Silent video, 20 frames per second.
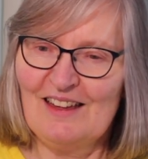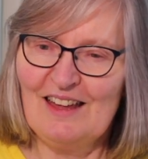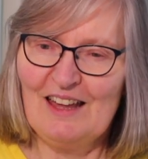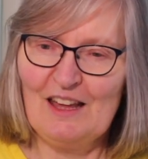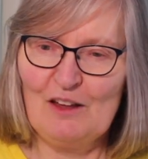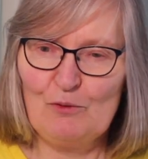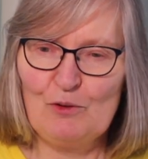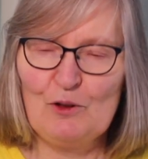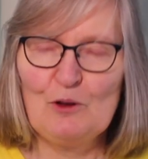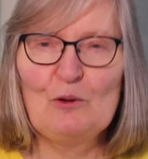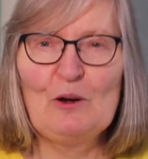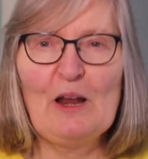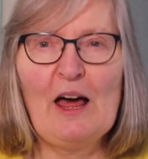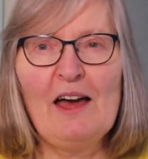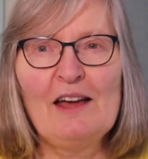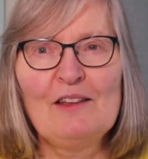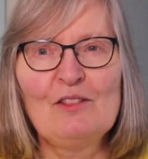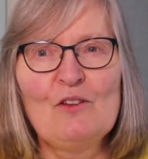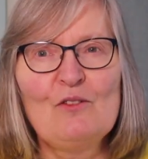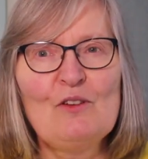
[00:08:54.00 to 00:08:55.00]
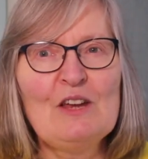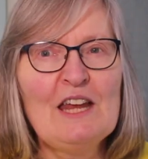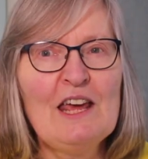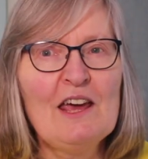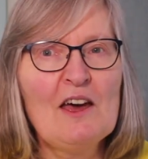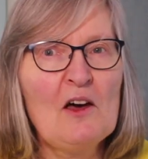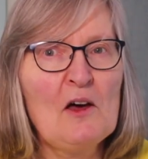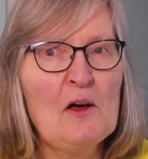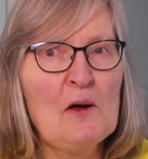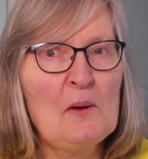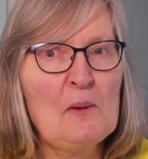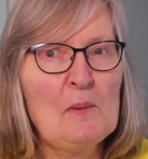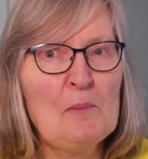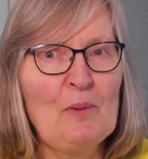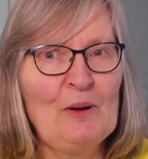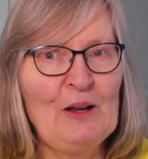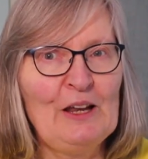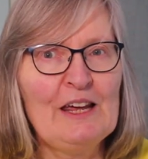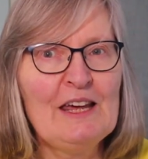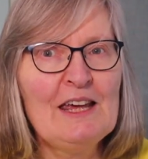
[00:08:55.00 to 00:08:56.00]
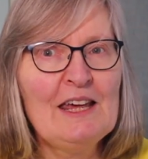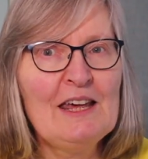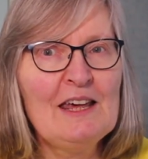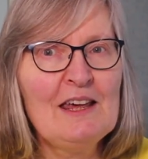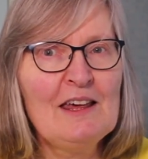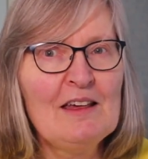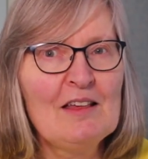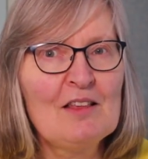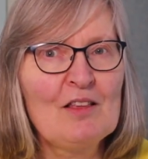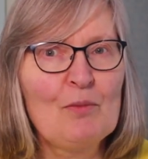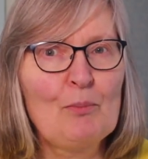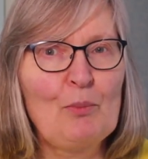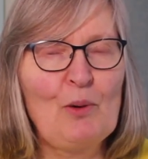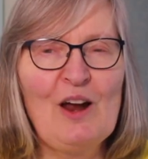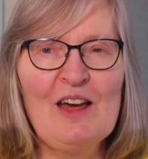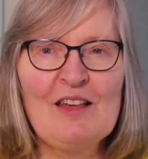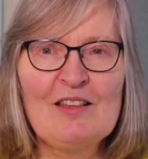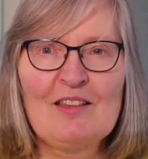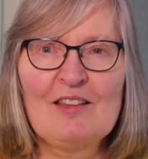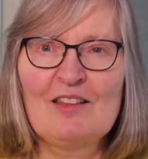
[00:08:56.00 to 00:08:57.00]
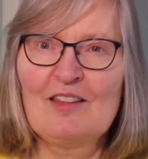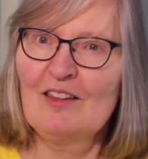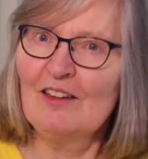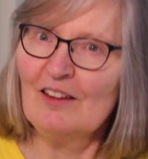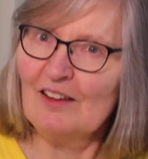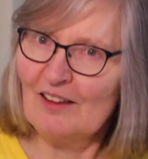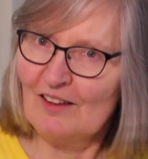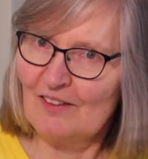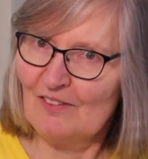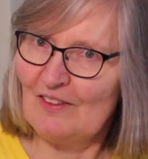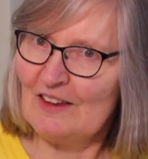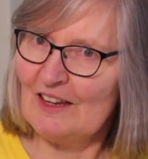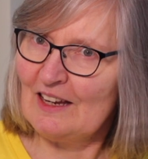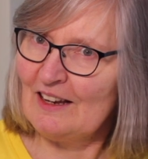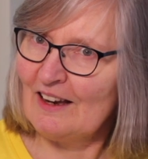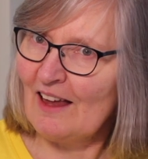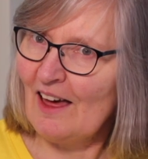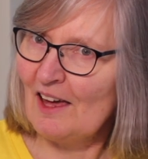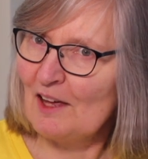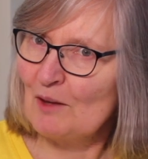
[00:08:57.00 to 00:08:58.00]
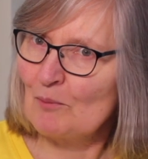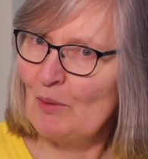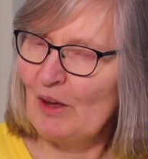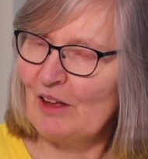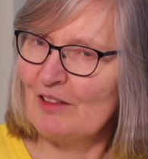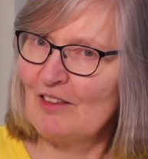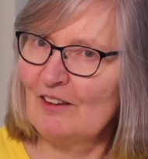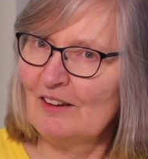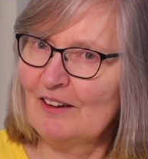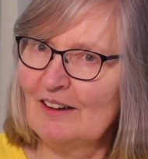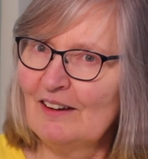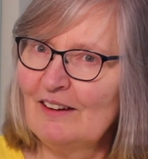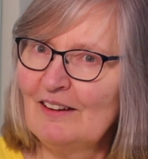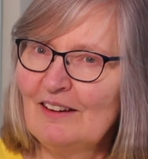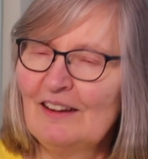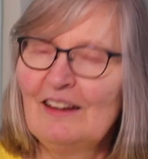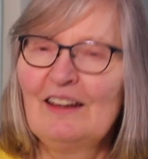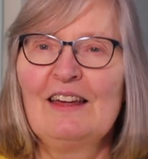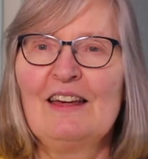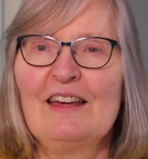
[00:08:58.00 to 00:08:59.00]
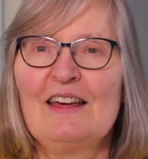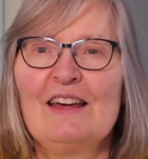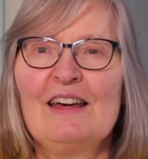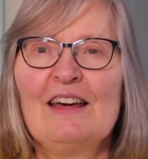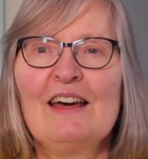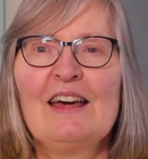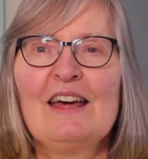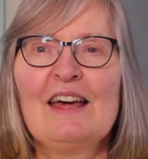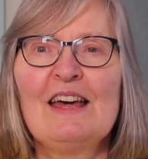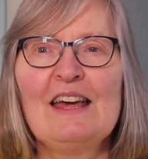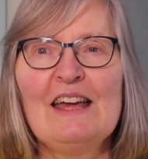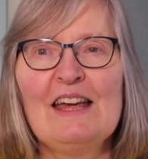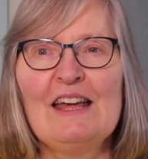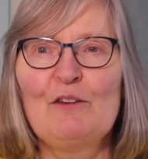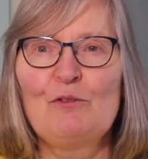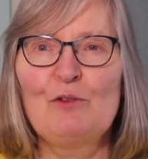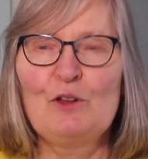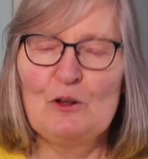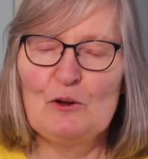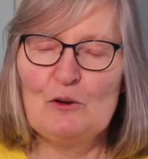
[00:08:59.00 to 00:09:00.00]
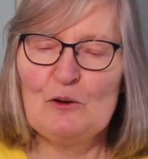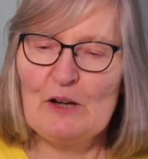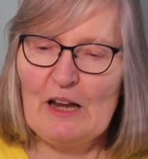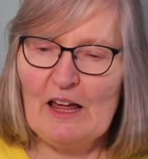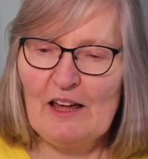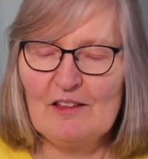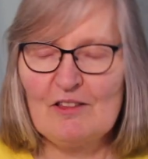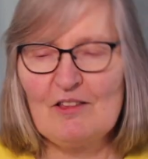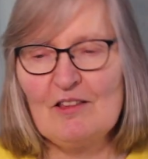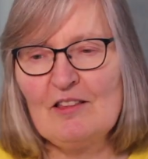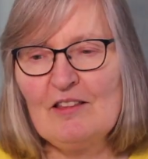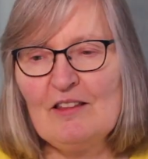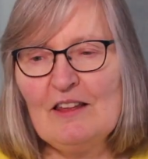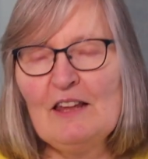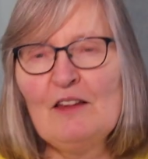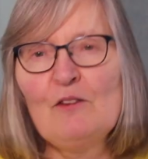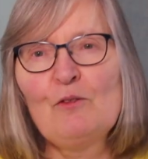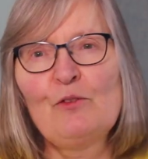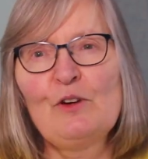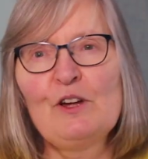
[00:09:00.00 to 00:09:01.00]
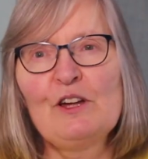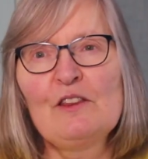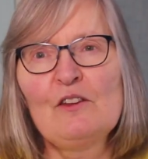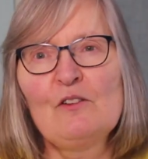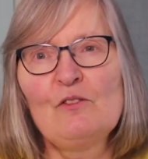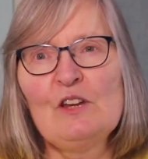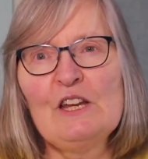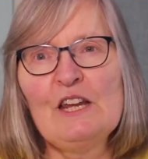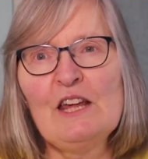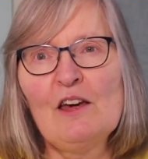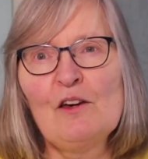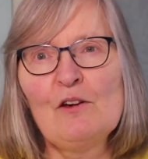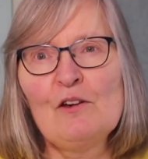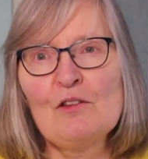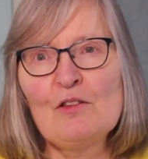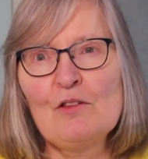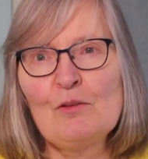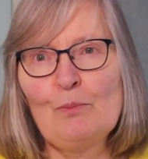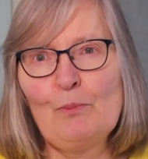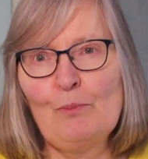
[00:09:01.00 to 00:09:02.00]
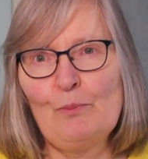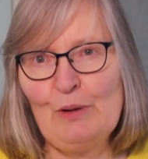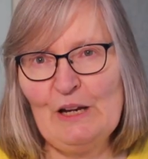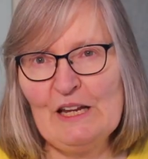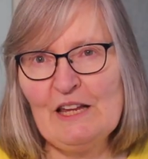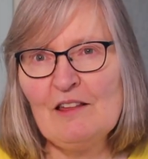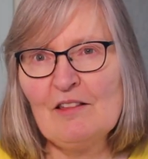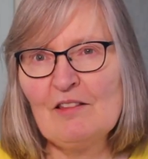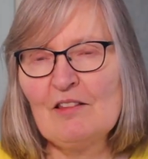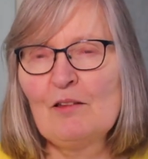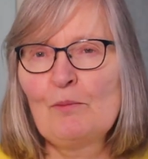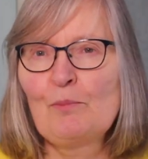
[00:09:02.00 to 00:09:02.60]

If you like the video, please press the like button. If you'd like to see further videos, please